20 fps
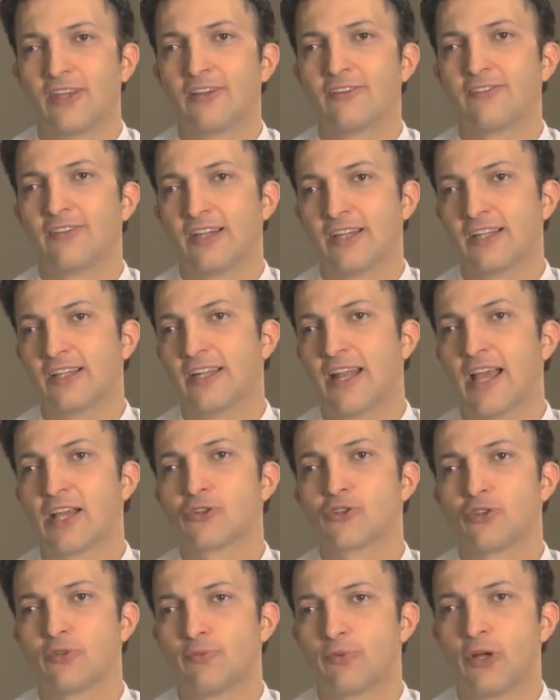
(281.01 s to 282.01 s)
they're very
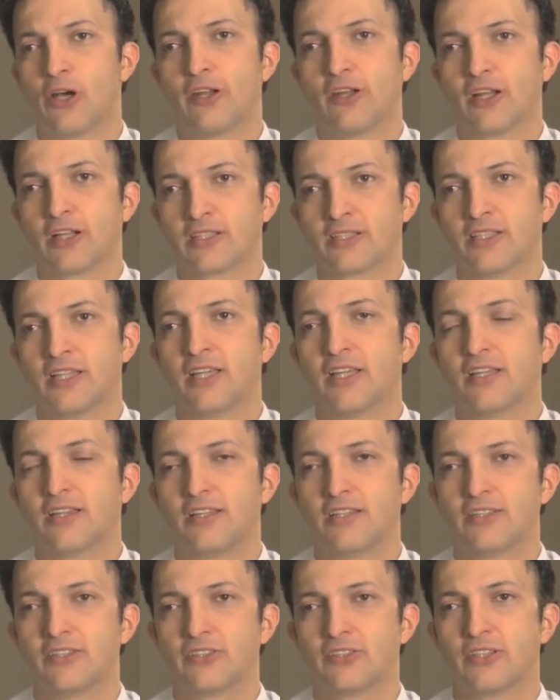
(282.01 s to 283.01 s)
natural products.
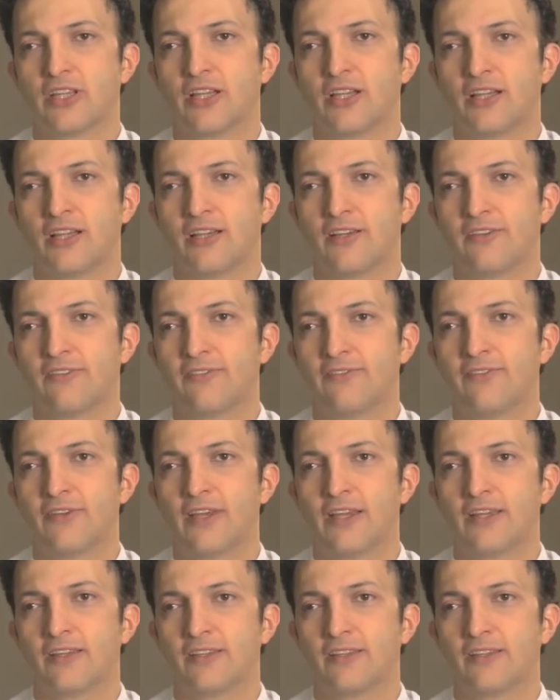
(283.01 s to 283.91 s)
There's the